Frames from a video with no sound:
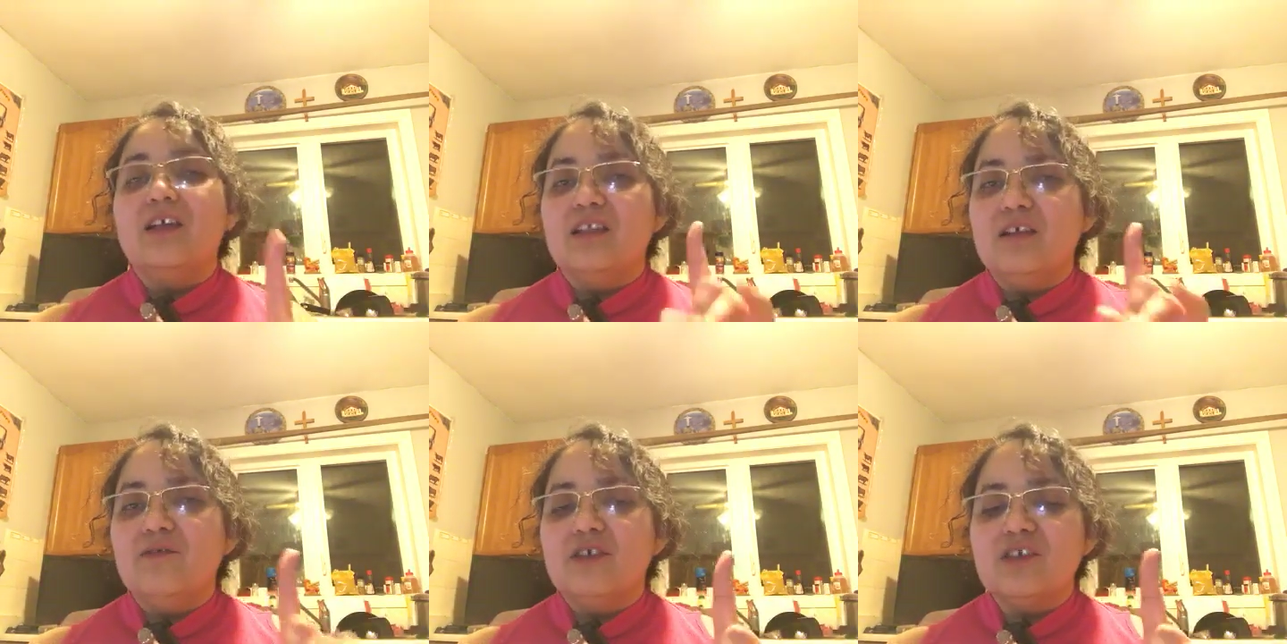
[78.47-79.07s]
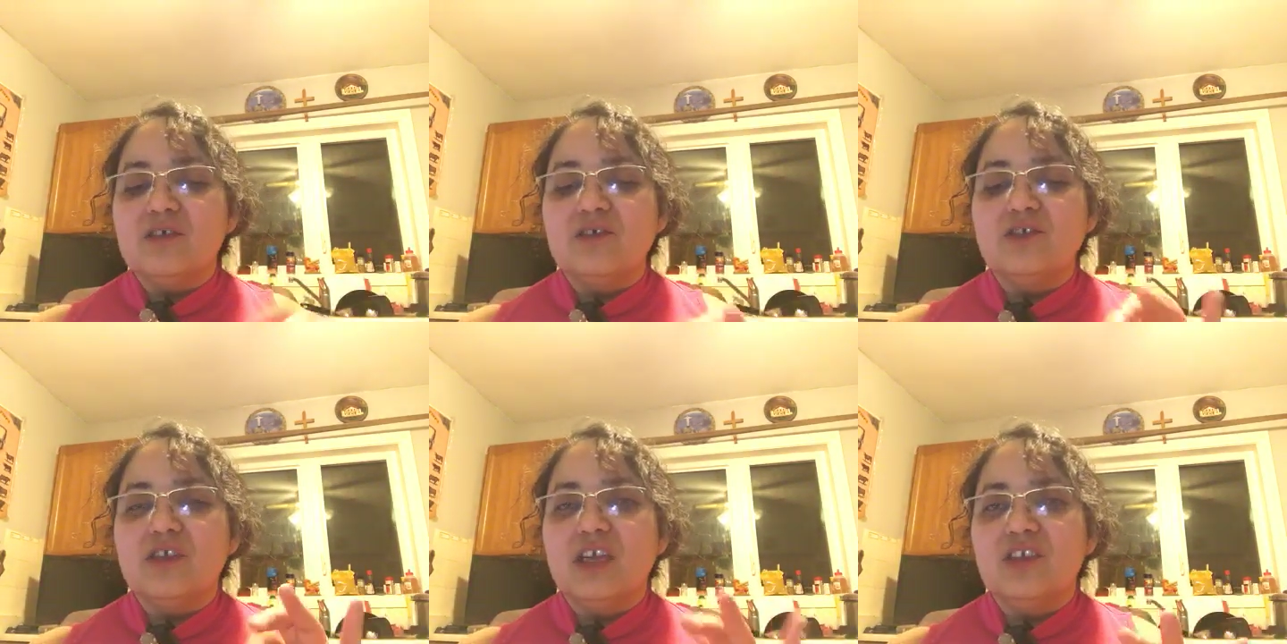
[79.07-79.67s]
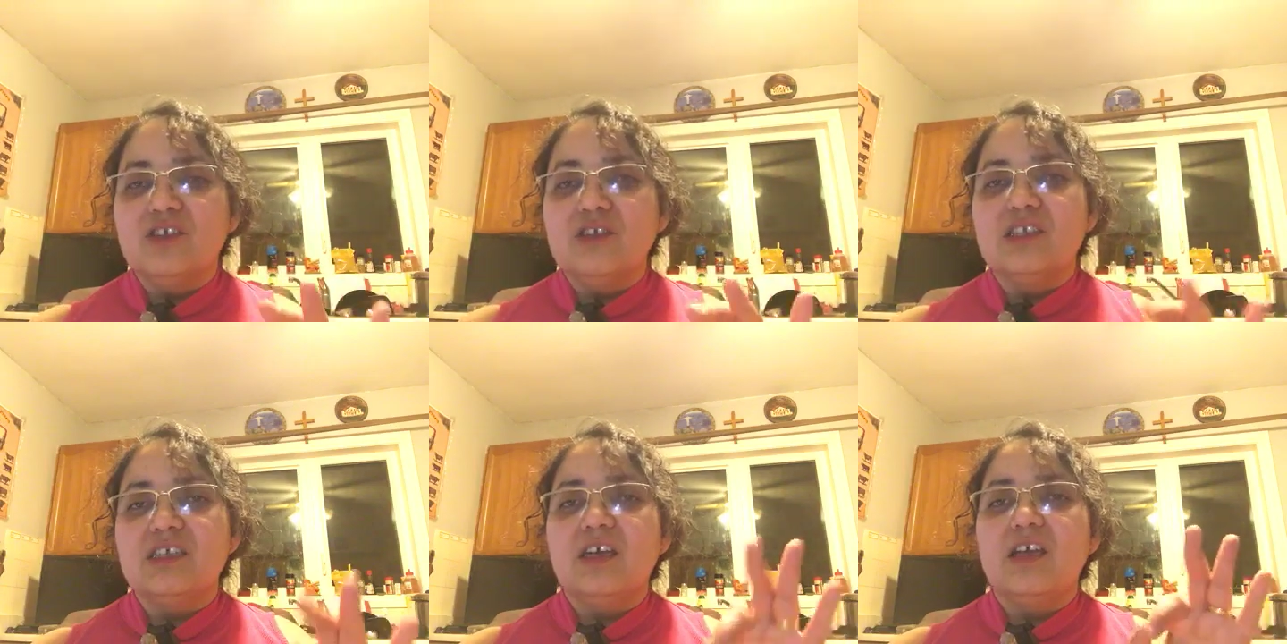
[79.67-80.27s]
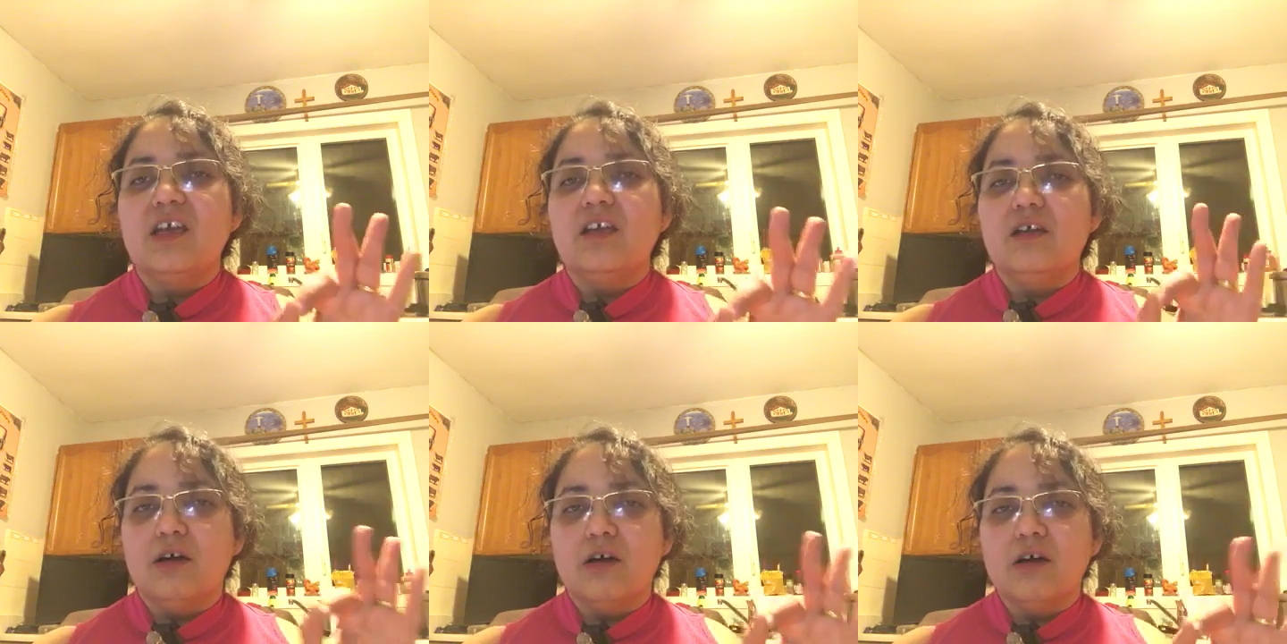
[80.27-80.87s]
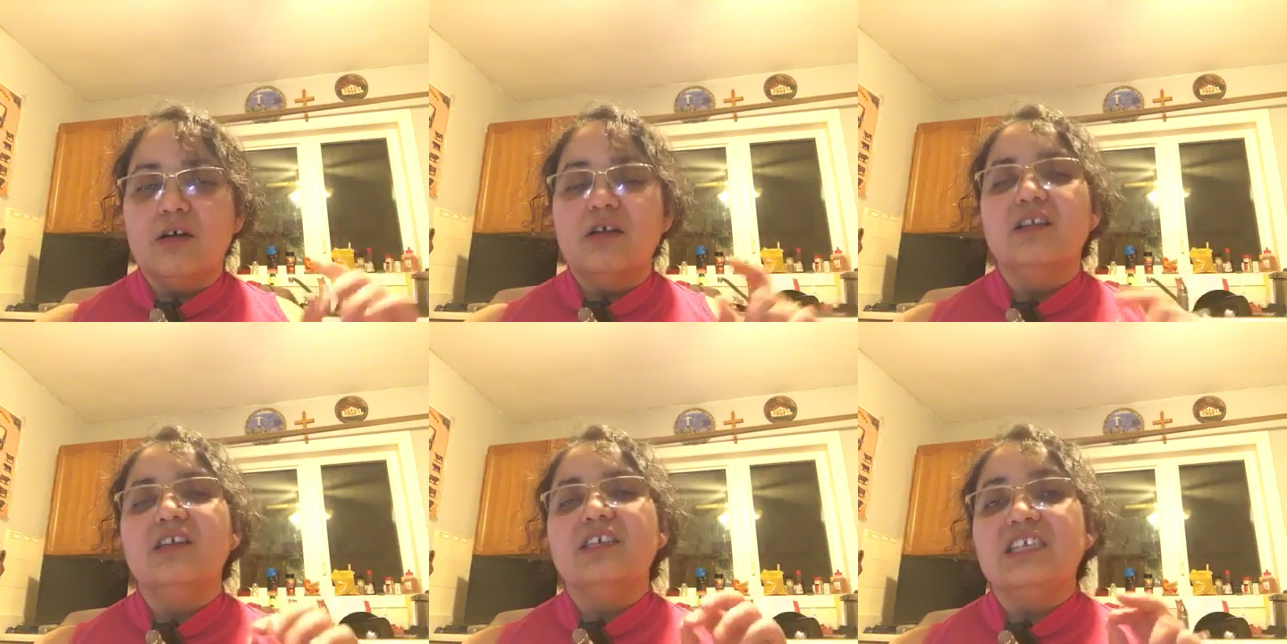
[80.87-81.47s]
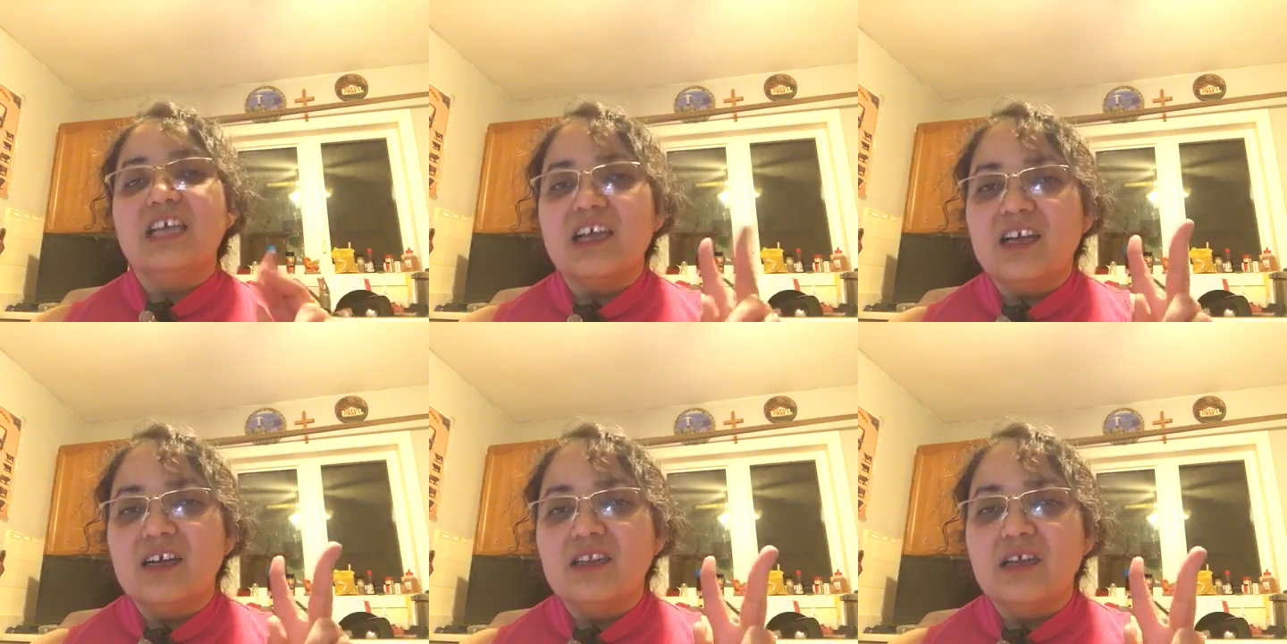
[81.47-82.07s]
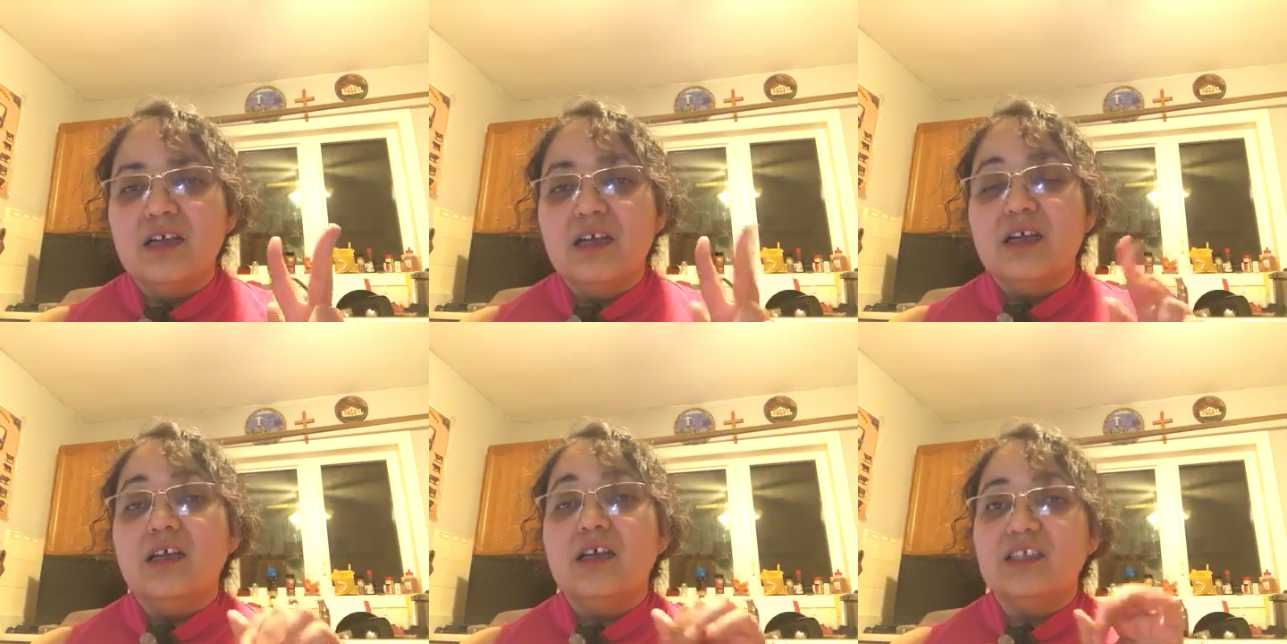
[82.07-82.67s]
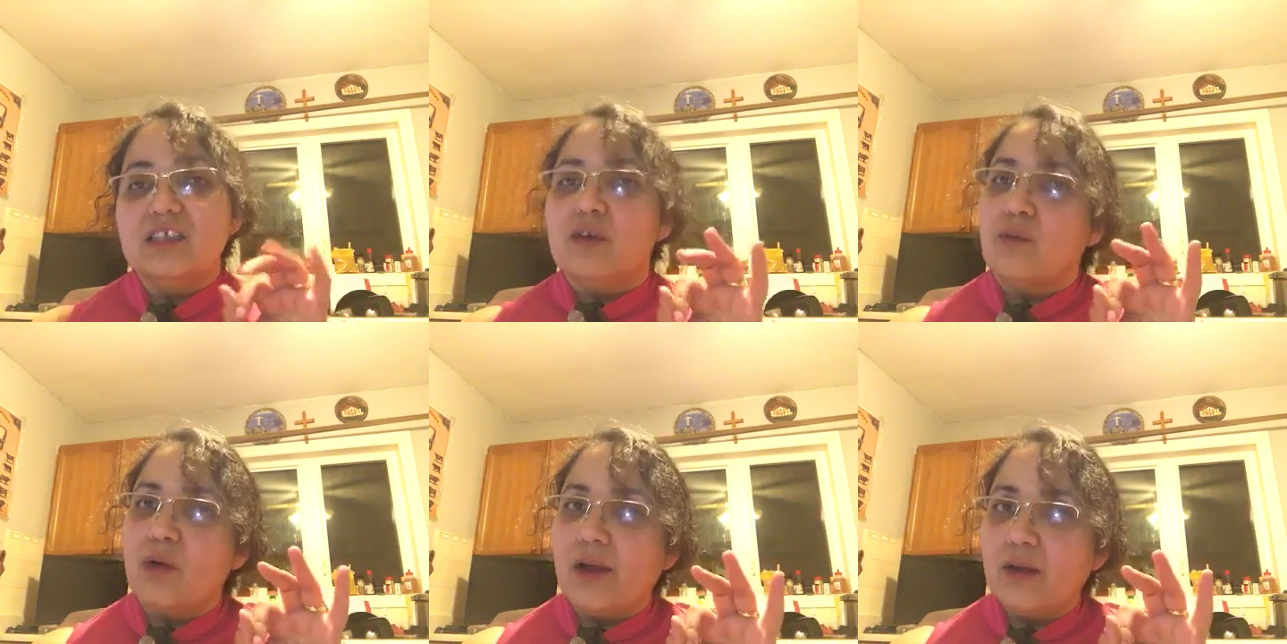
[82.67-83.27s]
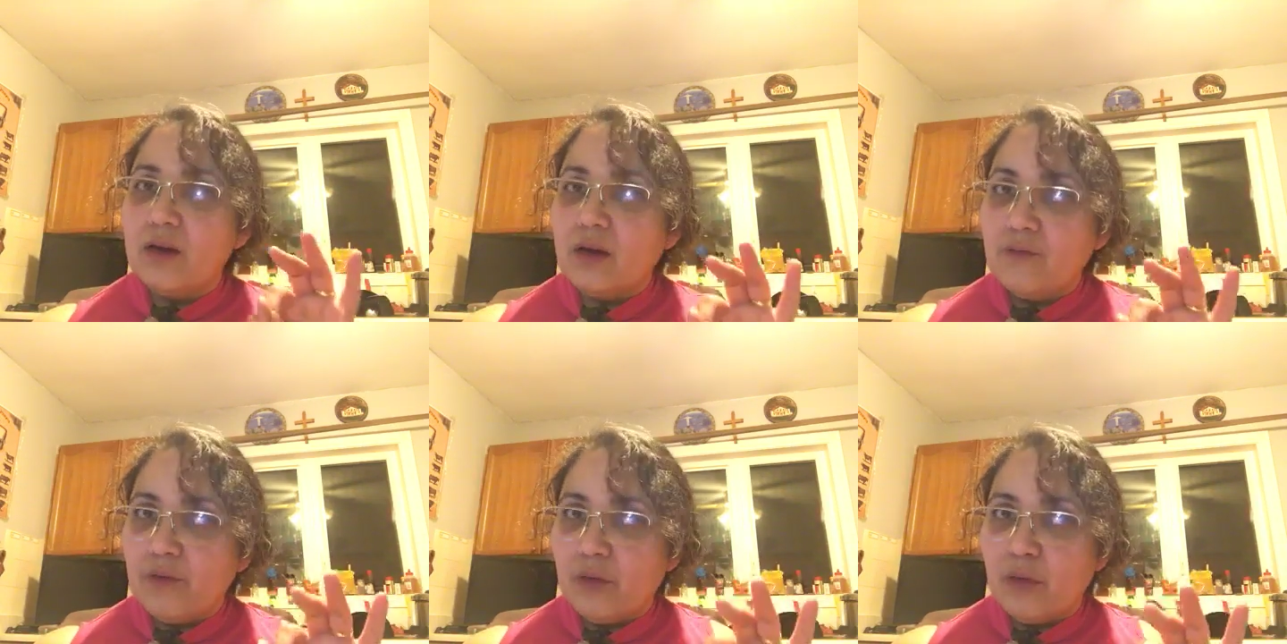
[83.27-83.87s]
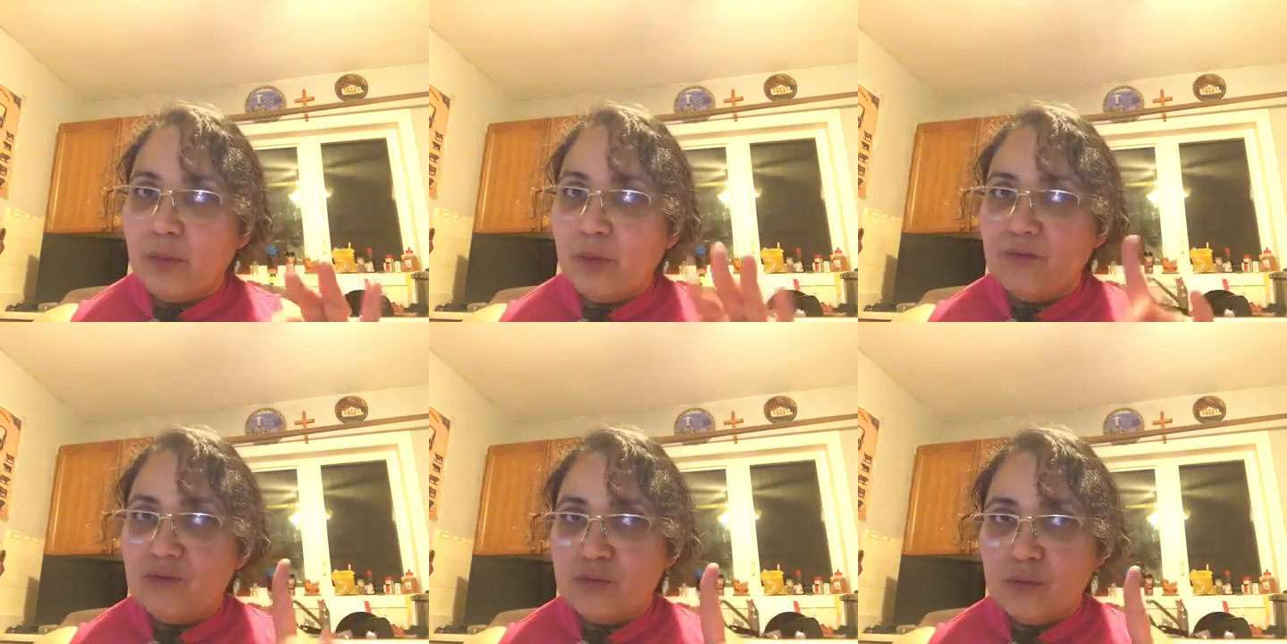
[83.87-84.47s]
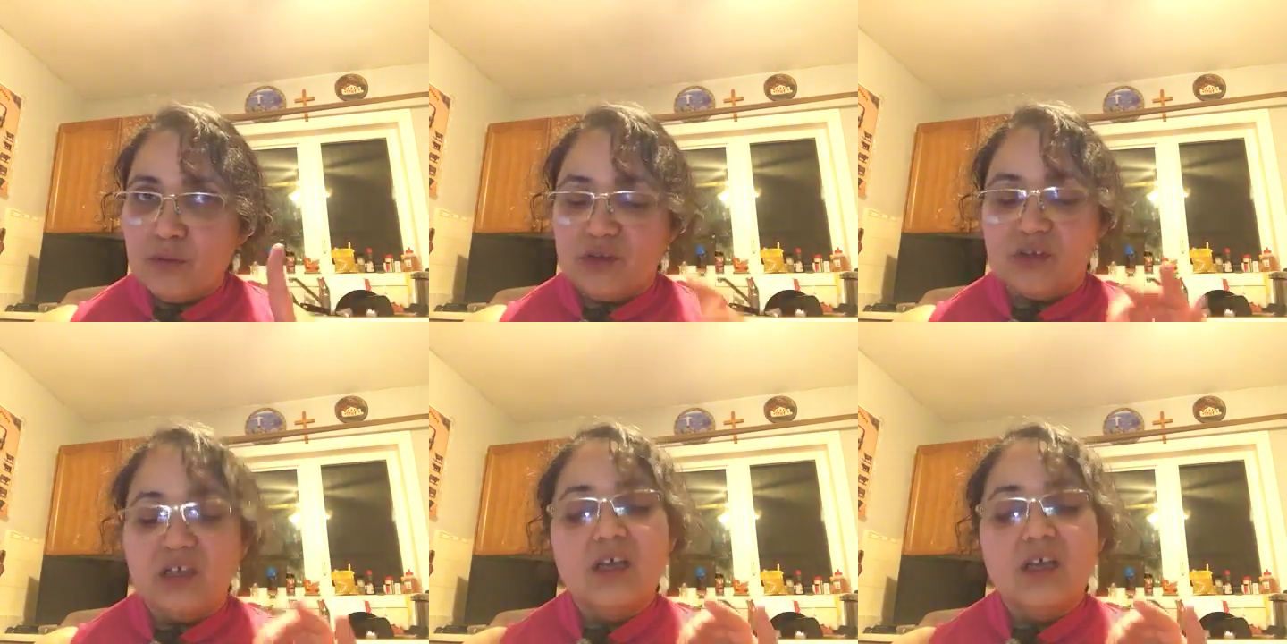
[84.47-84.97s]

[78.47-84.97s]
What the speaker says: The first conjugation is AR. The second is regular verb, of course.